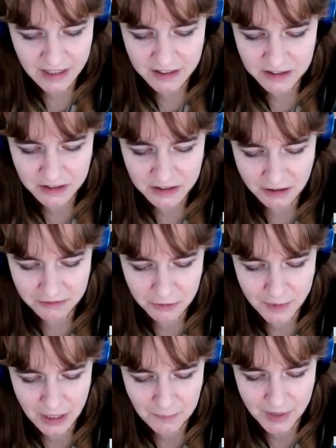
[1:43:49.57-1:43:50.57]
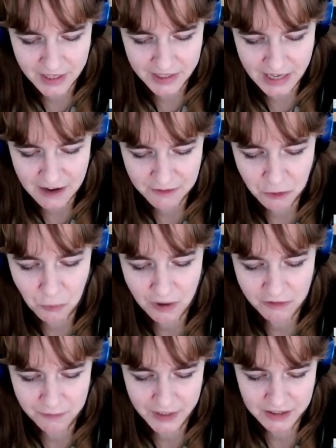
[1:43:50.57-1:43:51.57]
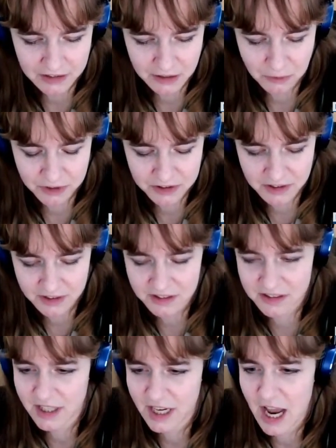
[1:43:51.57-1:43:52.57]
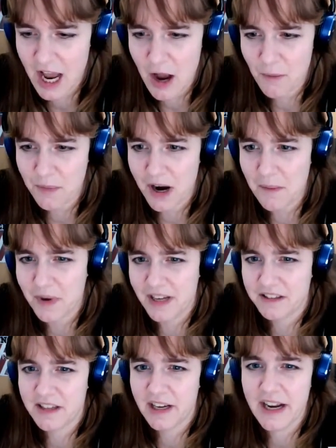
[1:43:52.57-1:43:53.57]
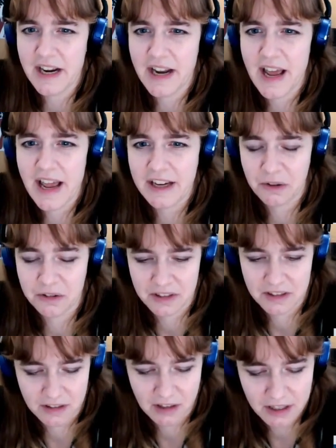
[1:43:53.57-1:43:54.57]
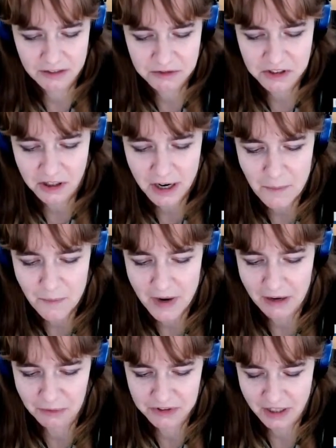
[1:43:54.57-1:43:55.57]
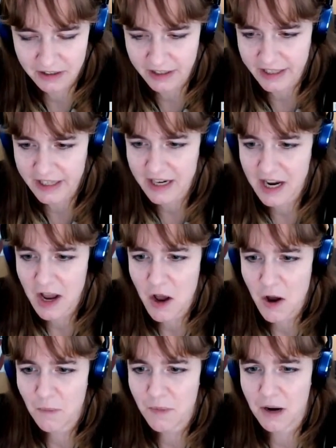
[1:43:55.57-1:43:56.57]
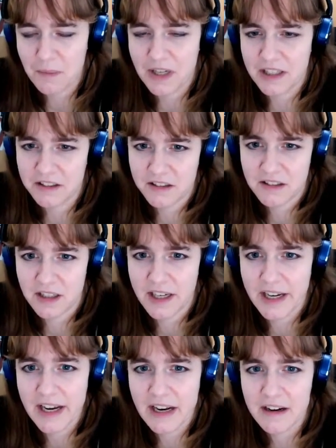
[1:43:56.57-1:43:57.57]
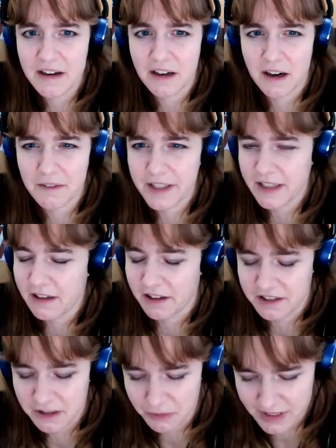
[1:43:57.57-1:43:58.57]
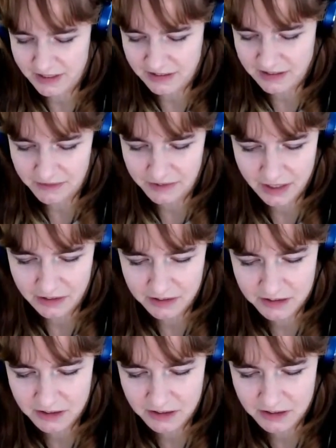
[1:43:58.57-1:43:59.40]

text you do have to be a bit careful with, because it wasn't published in Engels's lifetime. It was only published I think in 1927 in the